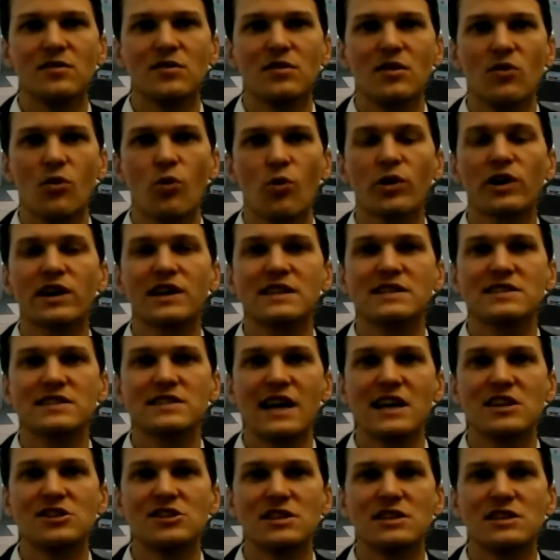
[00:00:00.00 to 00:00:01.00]

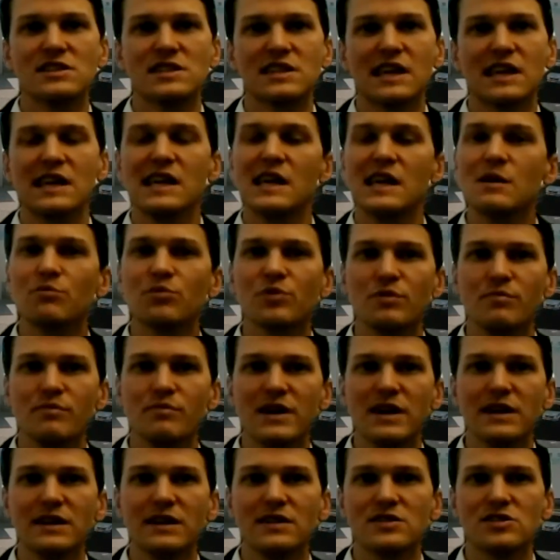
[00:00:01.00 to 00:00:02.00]
organizations can
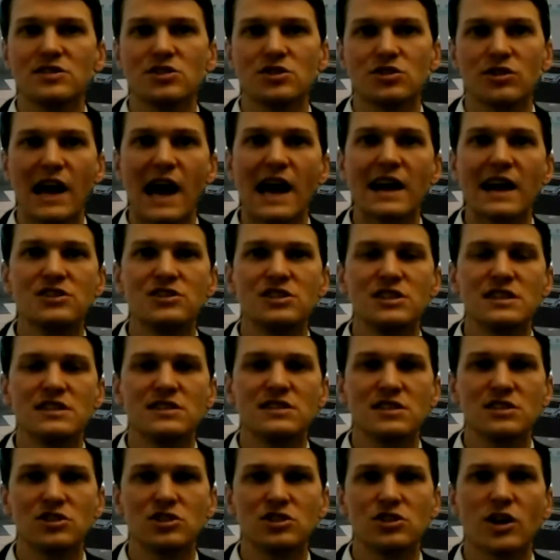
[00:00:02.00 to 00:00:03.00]
implement strategies
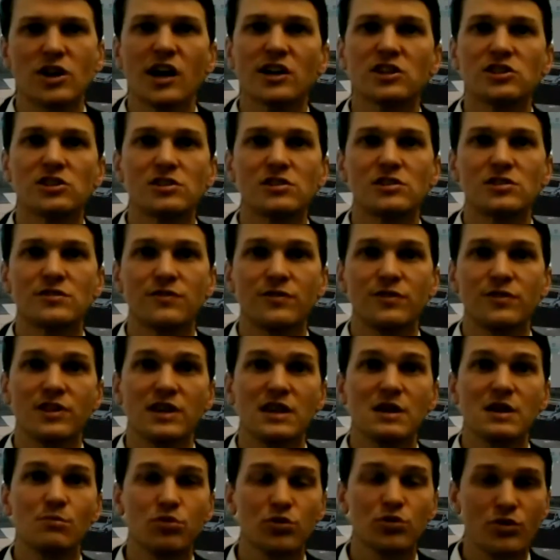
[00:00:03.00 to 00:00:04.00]
and structures for
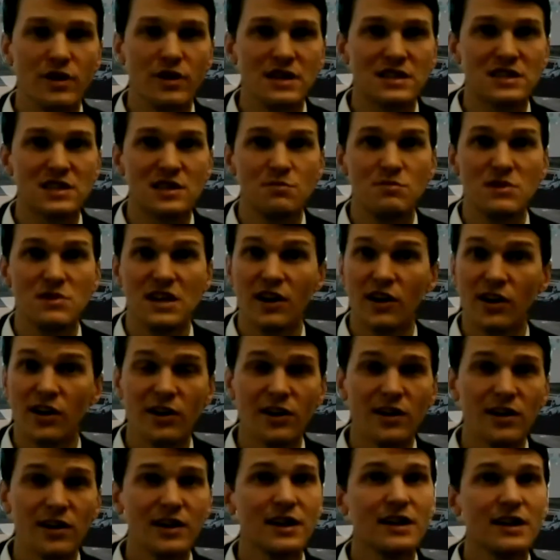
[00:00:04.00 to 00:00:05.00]
the employees to be
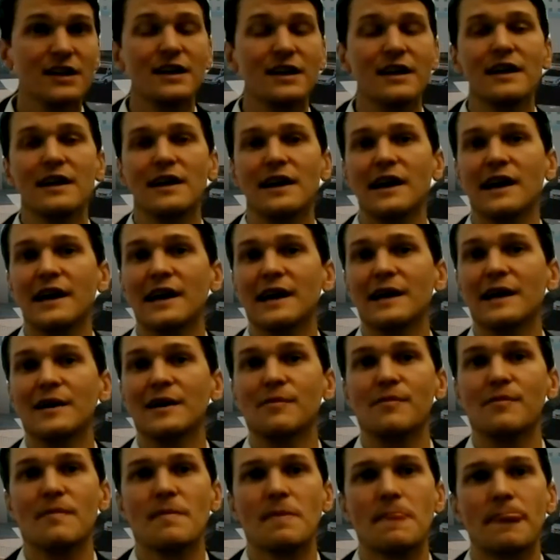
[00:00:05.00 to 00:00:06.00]
heard.
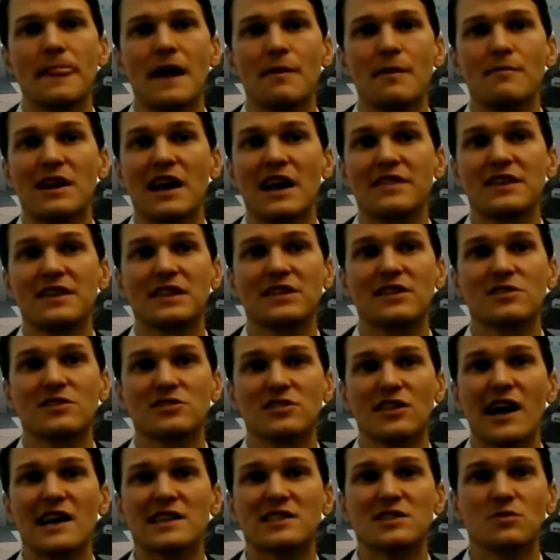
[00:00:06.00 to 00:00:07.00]
I think there's
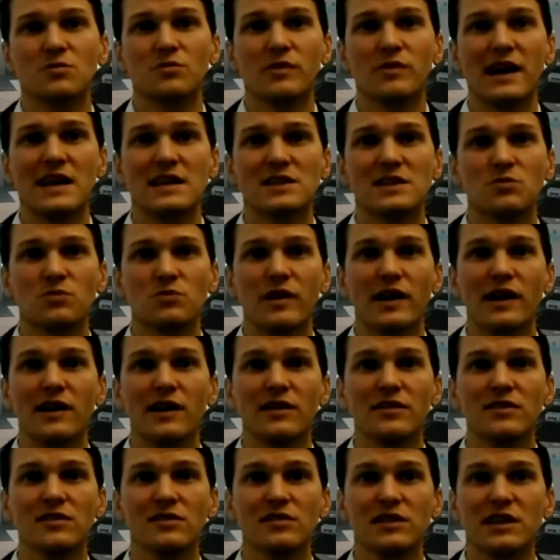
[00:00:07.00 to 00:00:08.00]
lots of ways
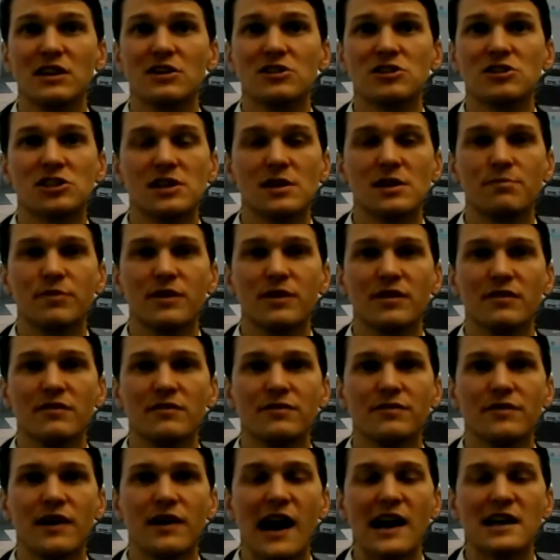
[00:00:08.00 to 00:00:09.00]
where the leadership of
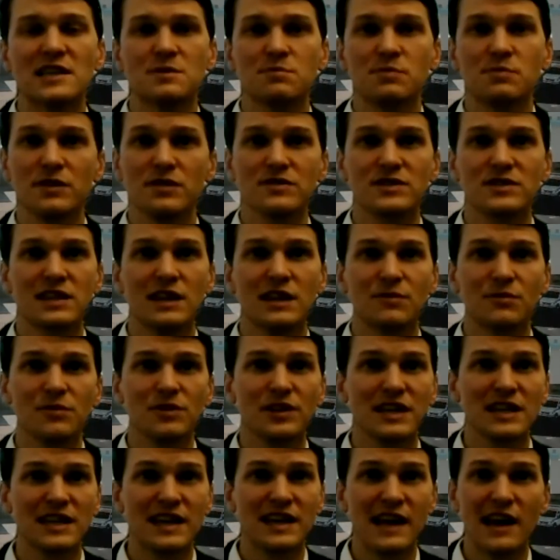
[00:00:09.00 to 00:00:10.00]
hospitals can
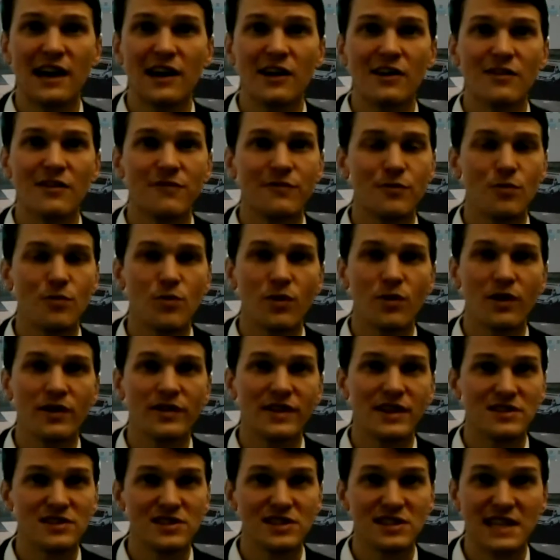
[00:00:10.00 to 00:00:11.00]
really care for
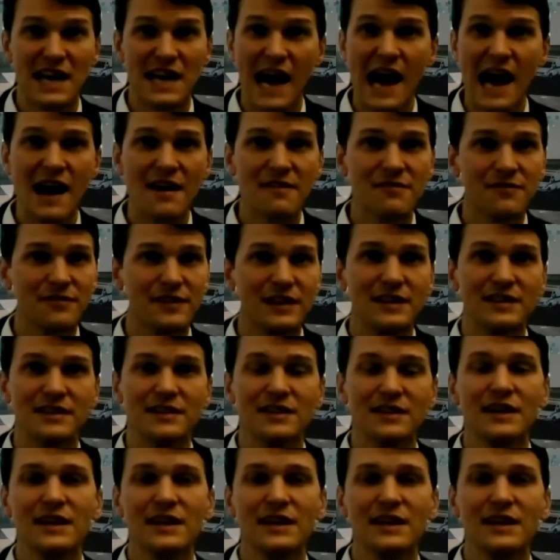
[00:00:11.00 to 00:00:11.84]
their staff, and